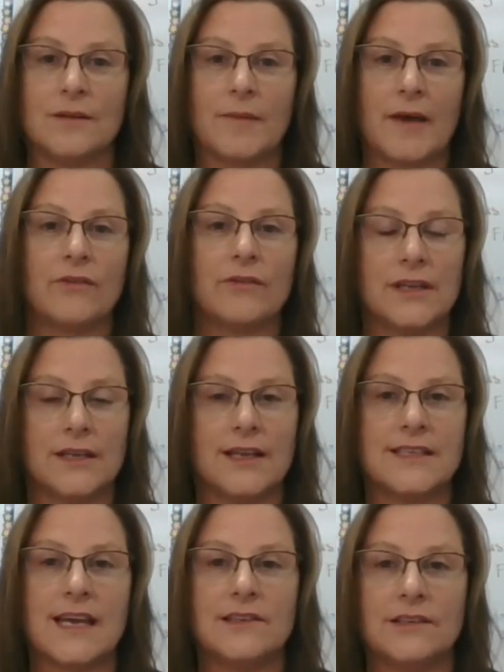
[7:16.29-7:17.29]
about
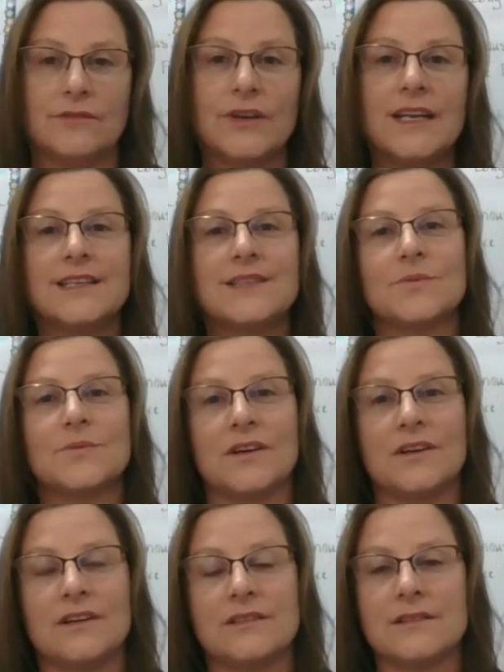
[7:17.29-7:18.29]
attending readings
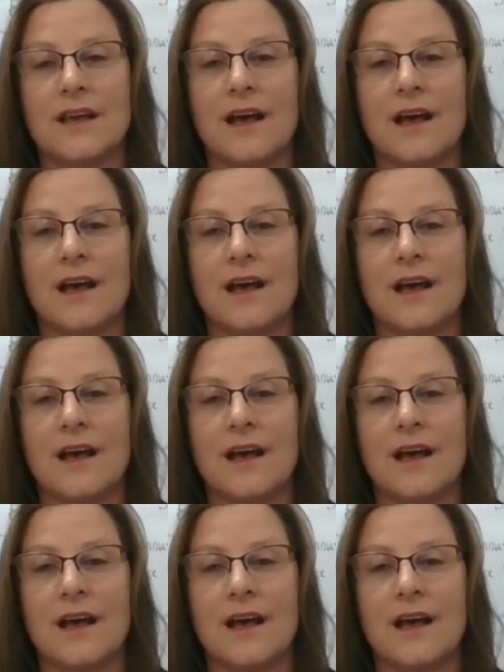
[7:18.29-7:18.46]
was